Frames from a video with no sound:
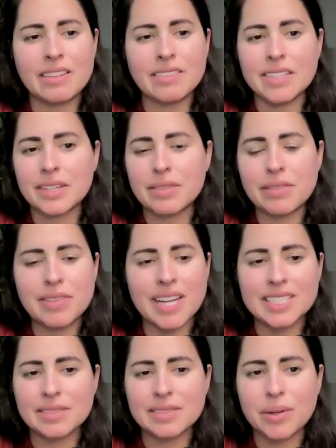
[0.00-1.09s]
love a good
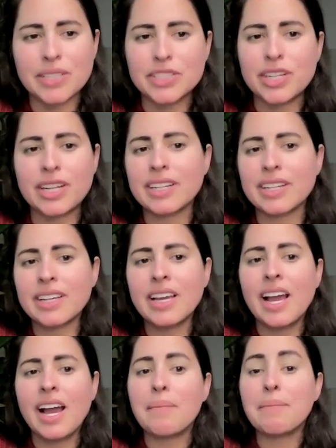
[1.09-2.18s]
reflective question.
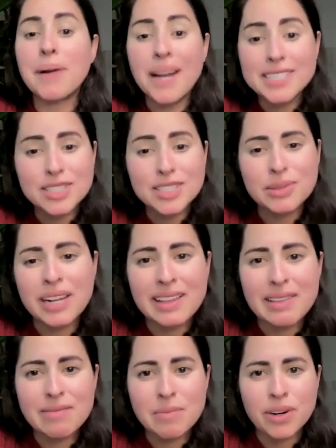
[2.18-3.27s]
But do you know what I
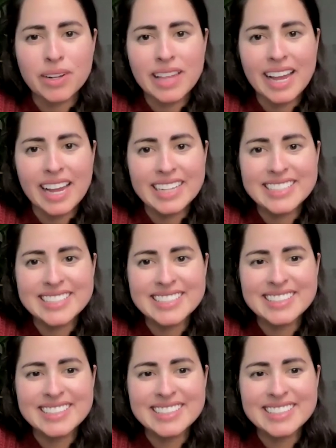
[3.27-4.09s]
love more, Lex?